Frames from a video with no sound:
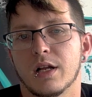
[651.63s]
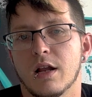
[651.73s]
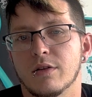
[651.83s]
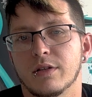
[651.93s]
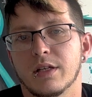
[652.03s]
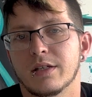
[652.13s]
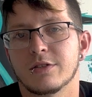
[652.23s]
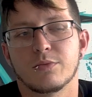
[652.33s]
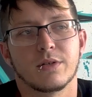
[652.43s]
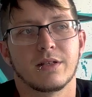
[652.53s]
I don't think
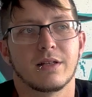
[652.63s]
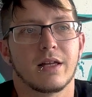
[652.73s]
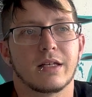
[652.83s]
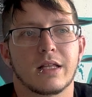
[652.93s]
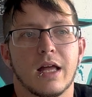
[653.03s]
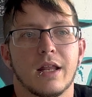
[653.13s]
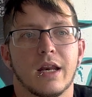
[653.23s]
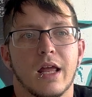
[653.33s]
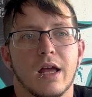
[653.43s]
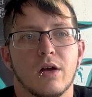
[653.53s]
it's really like that
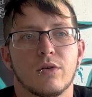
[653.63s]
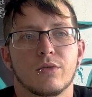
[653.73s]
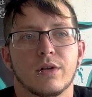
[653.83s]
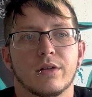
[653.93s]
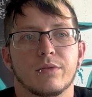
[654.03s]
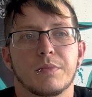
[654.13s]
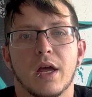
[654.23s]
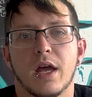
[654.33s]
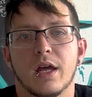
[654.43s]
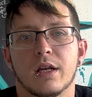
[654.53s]
now as
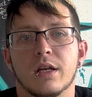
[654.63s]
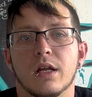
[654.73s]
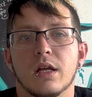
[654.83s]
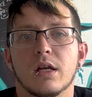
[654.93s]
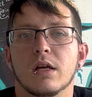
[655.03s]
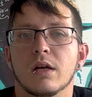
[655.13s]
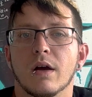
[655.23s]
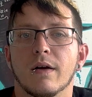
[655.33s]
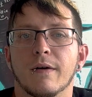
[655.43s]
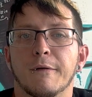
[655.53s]
bad
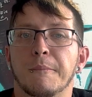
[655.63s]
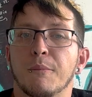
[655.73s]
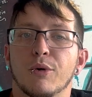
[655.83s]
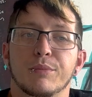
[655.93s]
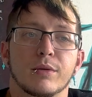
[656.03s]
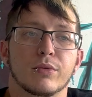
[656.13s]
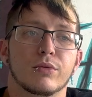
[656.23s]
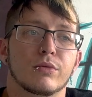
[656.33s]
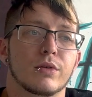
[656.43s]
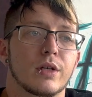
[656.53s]
um, with
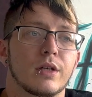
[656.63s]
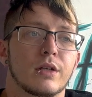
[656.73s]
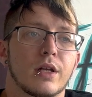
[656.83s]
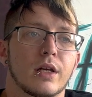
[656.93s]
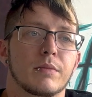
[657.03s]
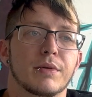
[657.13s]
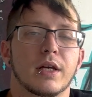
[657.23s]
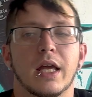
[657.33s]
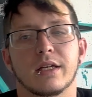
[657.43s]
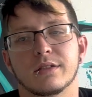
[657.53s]
people and like being
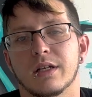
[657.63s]
hazing.